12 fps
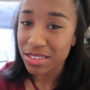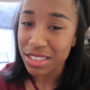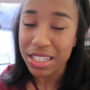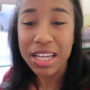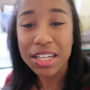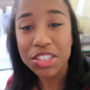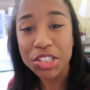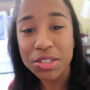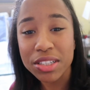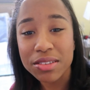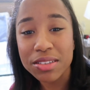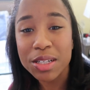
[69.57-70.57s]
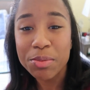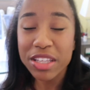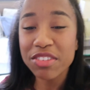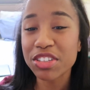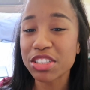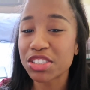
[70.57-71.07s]
so that you can
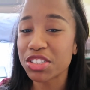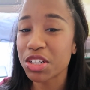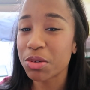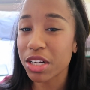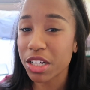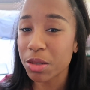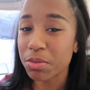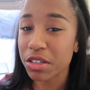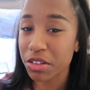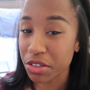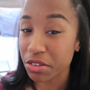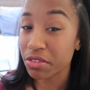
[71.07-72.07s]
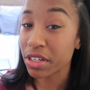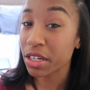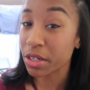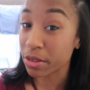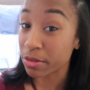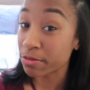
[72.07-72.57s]
be the first to know when I upload a new
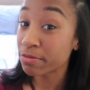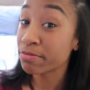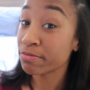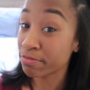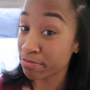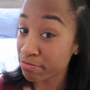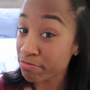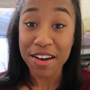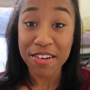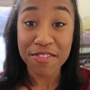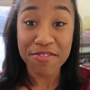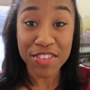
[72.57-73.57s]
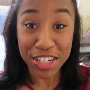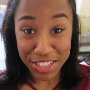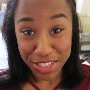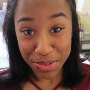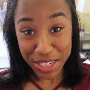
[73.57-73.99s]
video. First